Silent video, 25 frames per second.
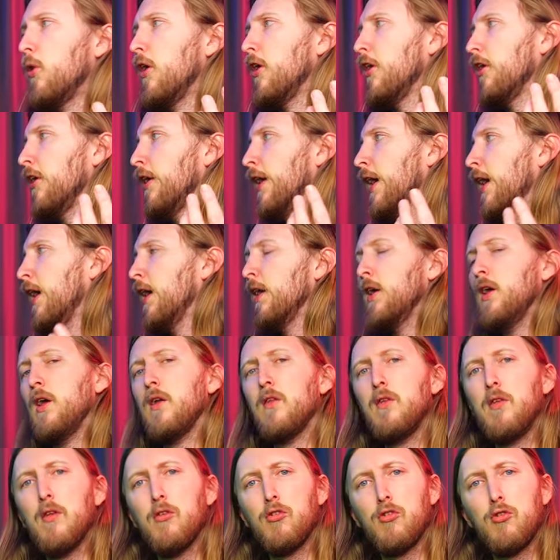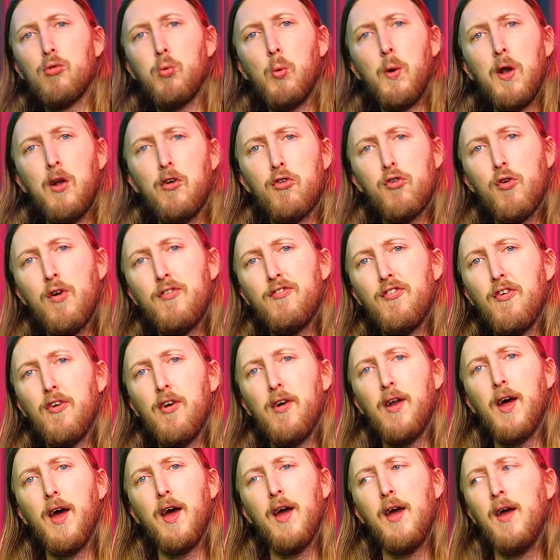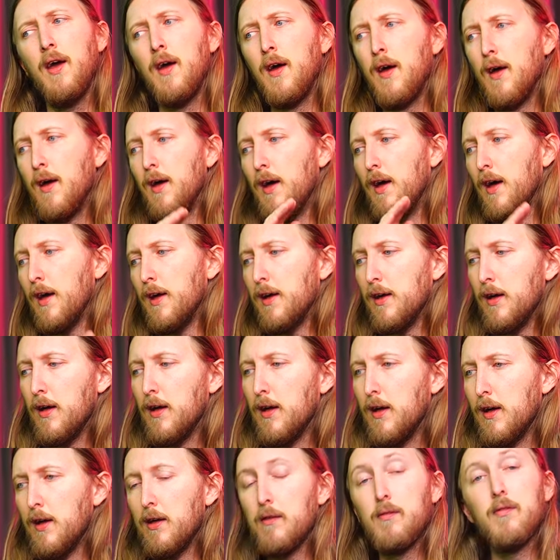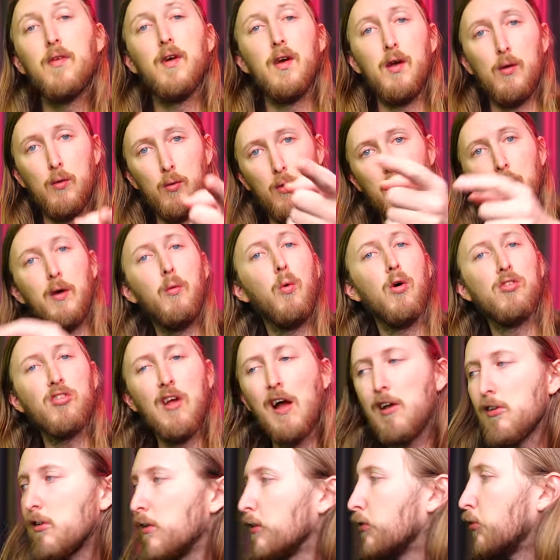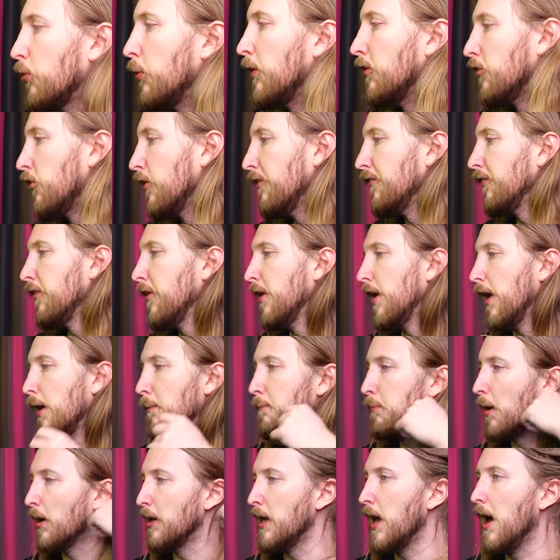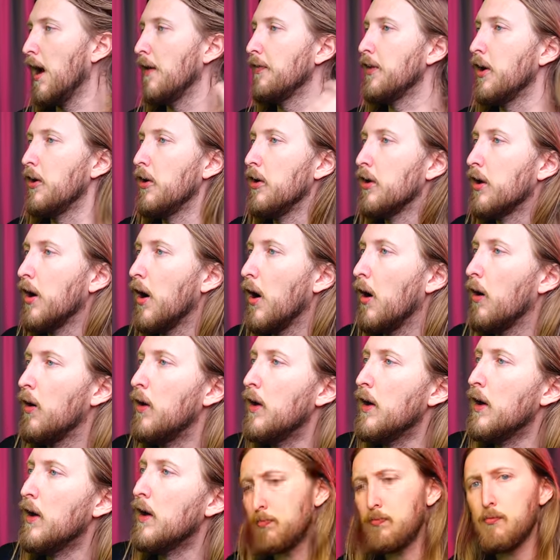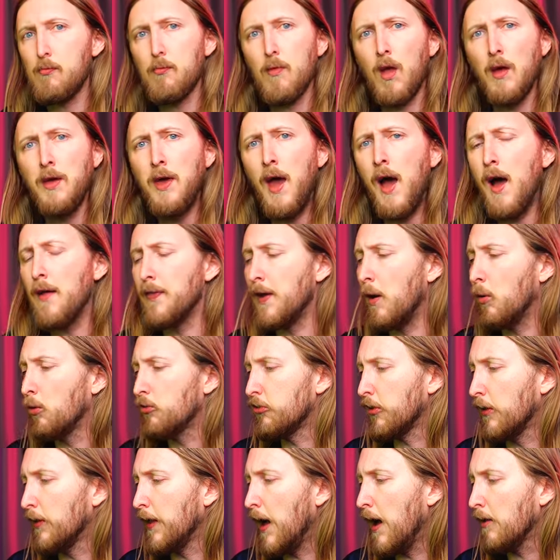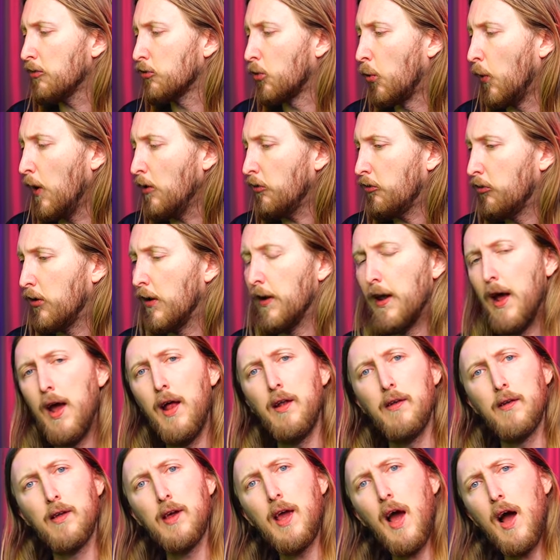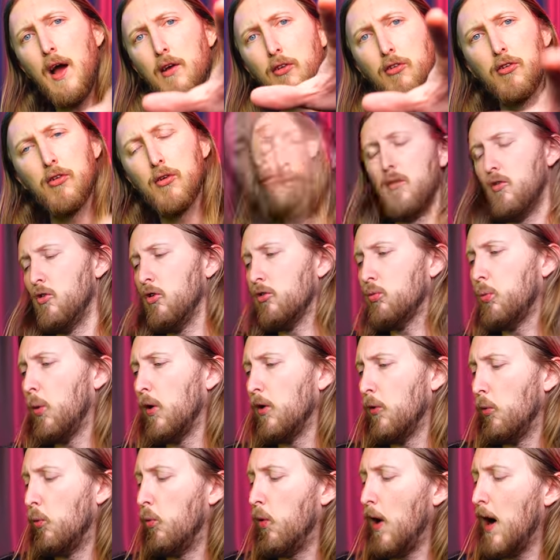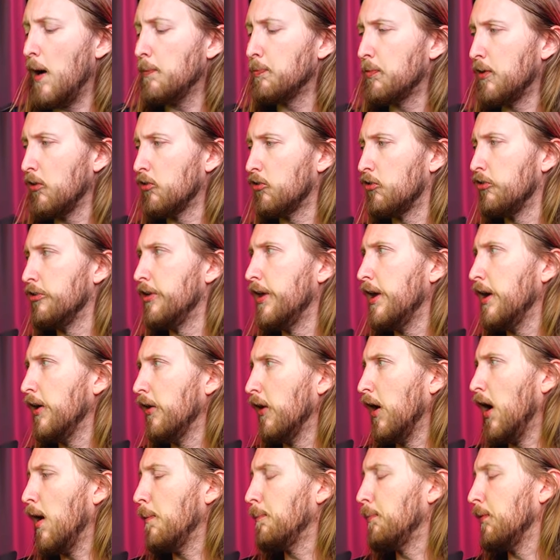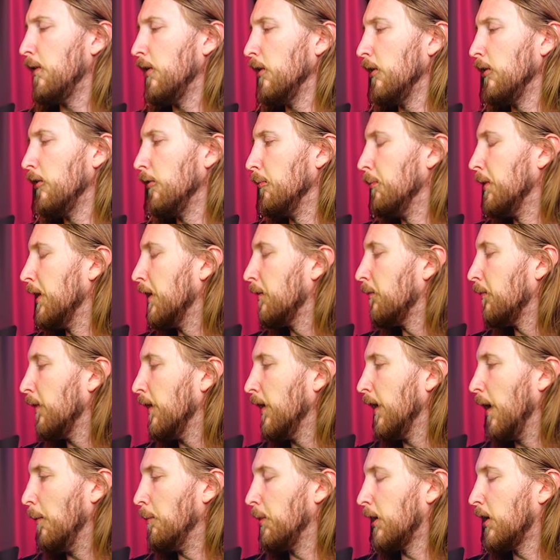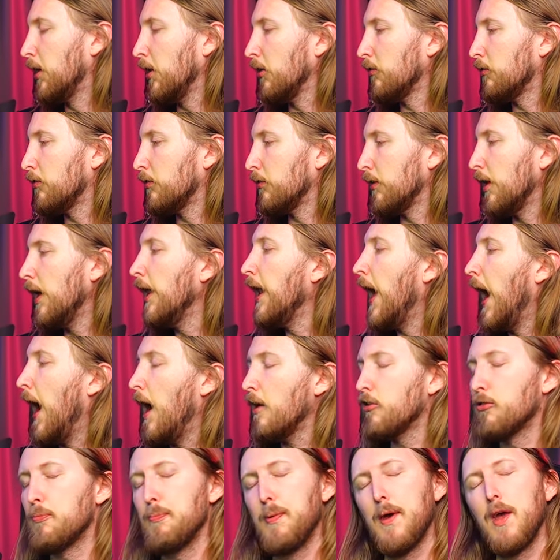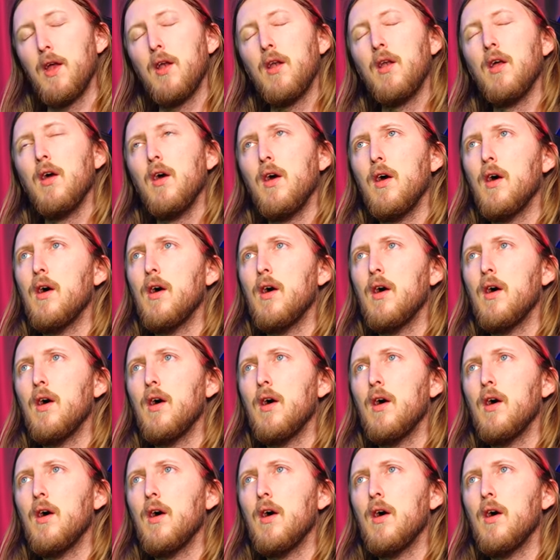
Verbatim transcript: word today, the Swedish riff for today. It was actually the Swedish riff for today. But yeah, there you go. Yeah, that was the last question. And guys, I just want to wrap this year up a little bit uh, because it has been